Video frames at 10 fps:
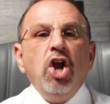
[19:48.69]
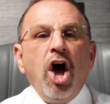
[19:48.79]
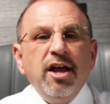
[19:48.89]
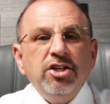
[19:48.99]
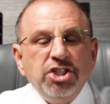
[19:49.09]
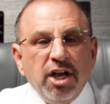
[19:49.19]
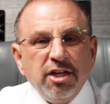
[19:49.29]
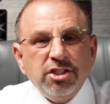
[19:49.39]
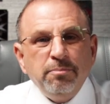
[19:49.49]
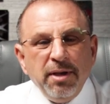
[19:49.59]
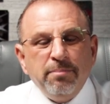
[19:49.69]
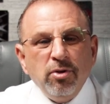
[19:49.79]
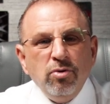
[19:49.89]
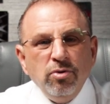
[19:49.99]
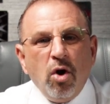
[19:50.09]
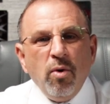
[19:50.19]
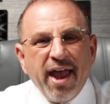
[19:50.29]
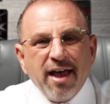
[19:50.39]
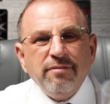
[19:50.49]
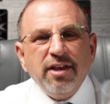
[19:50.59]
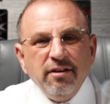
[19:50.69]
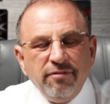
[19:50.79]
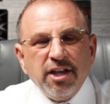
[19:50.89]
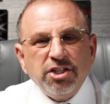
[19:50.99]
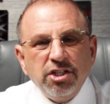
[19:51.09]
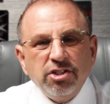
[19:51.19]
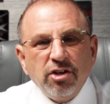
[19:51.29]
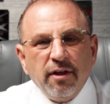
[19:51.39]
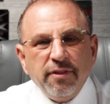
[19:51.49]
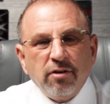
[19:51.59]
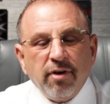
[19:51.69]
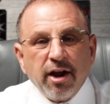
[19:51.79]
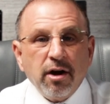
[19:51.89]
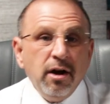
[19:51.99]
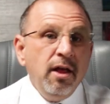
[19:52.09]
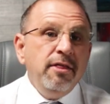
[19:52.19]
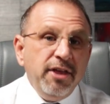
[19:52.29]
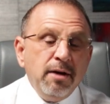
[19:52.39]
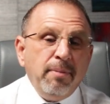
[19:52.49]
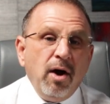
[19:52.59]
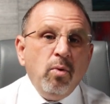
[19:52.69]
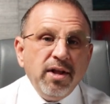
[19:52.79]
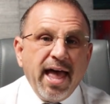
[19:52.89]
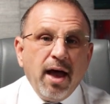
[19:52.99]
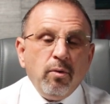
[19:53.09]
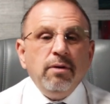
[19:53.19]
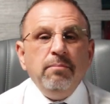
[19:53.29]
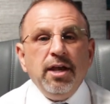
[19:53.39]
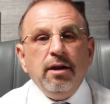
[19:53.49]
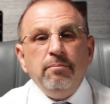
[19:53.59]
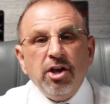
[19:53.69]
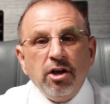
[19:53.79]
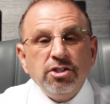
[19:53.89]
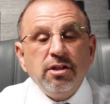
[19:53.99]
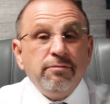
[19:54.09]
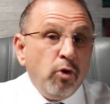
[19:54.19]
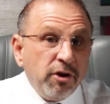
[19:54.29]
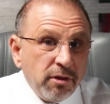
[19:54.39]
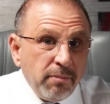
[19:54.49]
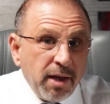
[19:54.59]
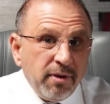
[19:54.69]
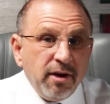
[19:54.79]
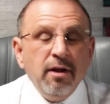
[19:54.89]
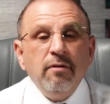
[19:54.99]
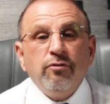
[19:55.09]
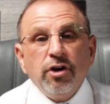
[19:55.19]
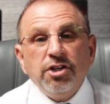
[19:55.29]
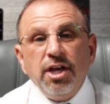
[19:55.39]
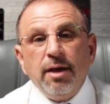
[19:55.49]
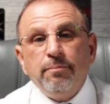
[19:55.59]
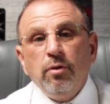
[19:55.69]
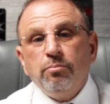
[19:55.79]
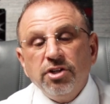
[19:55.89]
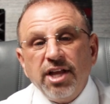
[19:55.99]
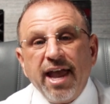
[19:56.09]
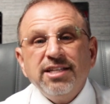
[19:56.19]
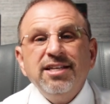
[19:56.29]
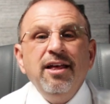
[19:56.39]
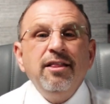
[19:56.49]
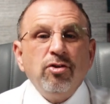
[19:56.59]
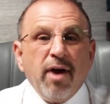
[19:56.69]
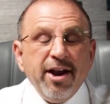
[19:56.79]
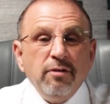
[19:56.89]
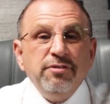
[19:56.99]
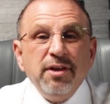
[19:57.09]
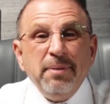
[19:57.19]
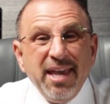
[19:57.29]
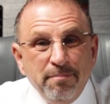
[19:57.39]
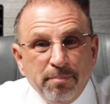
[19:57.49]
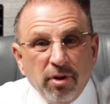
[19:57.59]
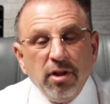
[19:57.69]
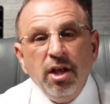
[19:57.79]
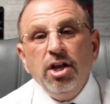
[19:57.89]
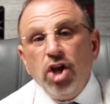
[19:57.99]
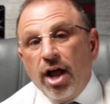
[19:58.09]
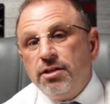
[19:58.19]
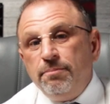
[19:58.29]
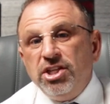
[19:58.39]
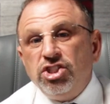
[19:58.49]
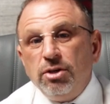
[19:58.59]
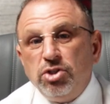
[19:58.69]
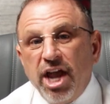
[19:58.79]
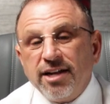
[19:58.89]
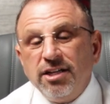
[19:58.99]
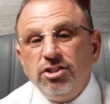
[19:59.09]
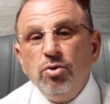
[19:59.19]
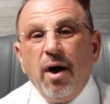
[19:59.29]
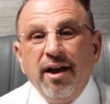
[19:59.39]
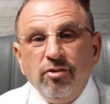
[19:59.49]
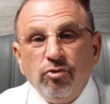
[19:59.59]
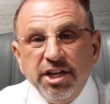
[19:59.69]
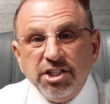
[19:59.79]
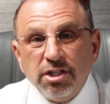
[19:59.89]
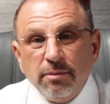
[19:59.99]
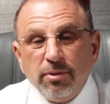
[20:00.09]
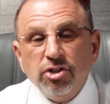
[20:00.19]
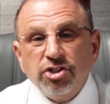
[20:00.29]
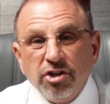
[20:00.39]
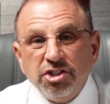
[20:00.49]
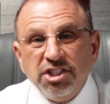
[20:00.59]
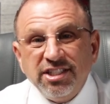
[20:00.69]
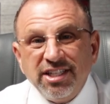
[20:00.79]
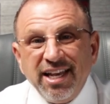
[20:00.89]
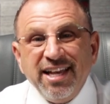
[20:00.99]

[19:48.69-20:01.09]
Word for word: not just people who don't have convictions on their record. Think about what that would mean, because the Fourth Amendment, for example, protects the right of the people not to be subjected to unreasonable searches